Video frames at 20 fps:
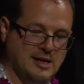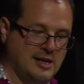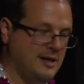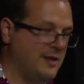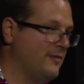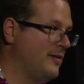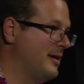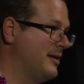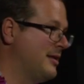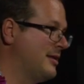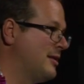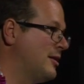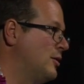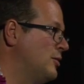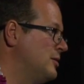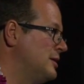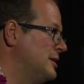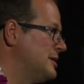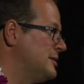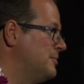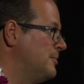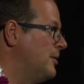if I throw this